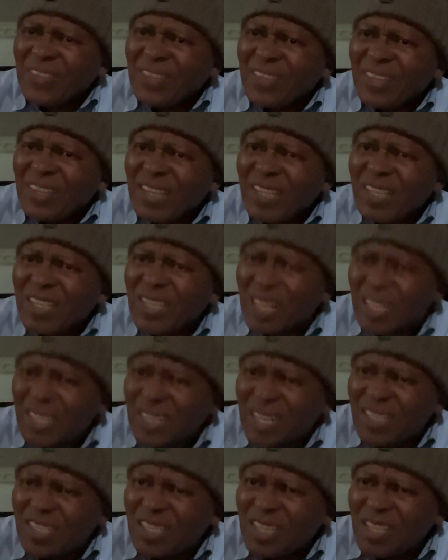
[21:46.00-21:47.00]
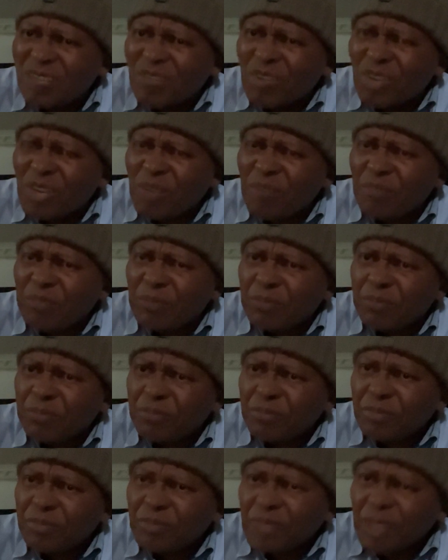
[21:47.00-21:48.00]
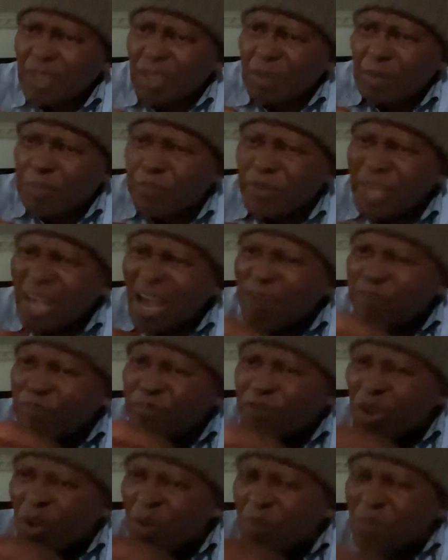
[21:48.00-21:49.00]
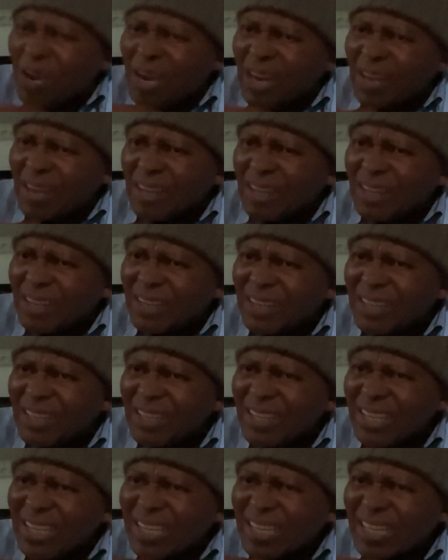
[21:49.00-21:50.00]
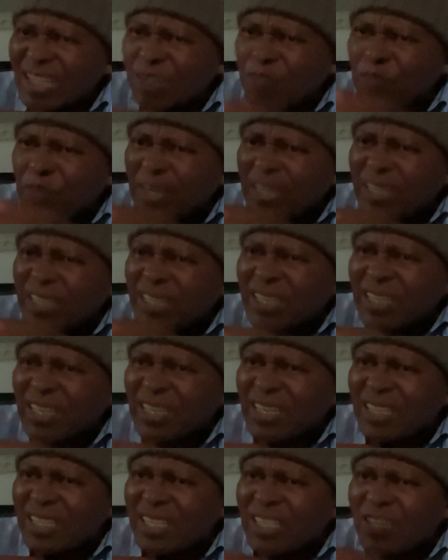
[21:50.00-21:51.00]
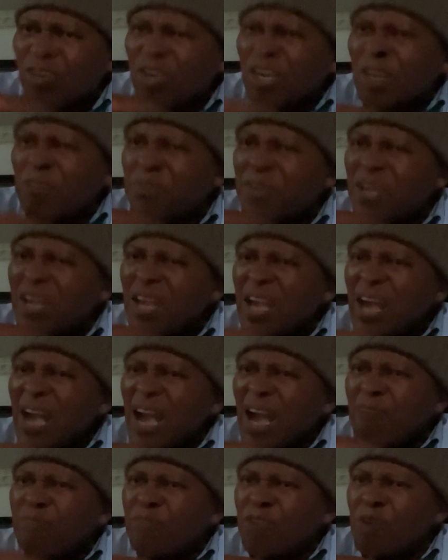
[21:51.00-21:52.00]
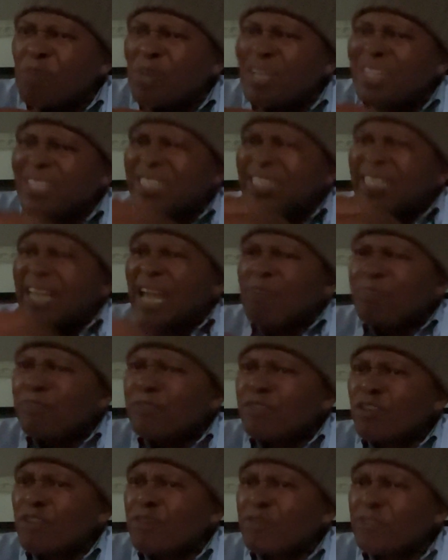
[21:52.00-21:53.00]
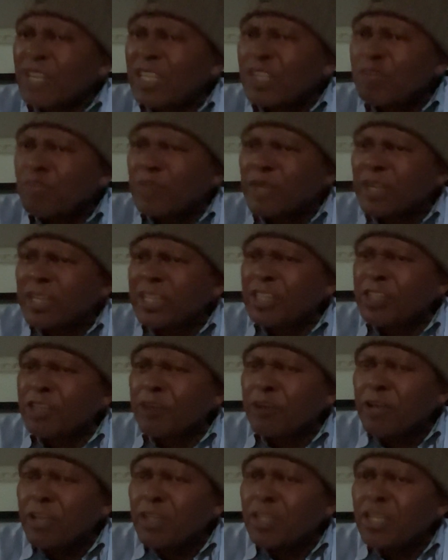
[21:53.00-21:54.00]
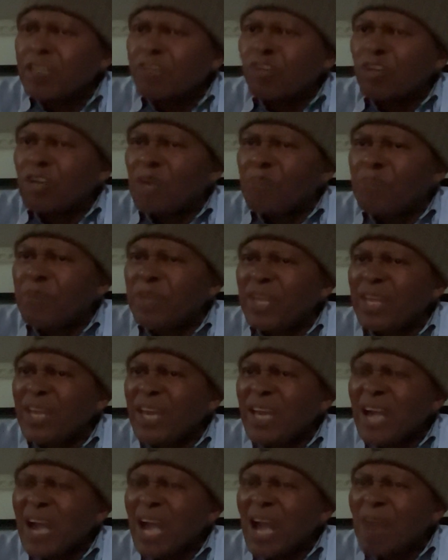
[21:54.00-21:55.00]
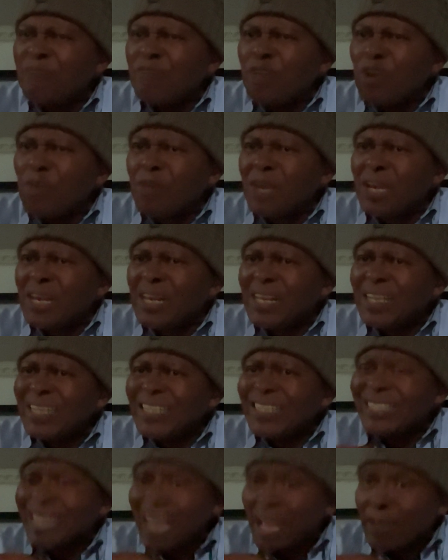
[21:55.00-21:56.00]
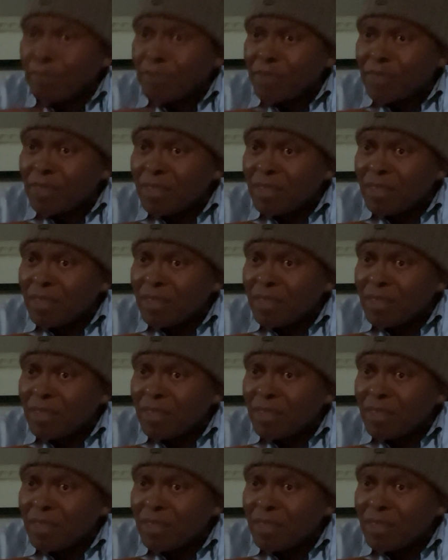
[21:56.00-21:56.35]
There's going to be abnormal respiratory rate. There's going to be abnormal depth of respiration. There's going to be abnormal depth.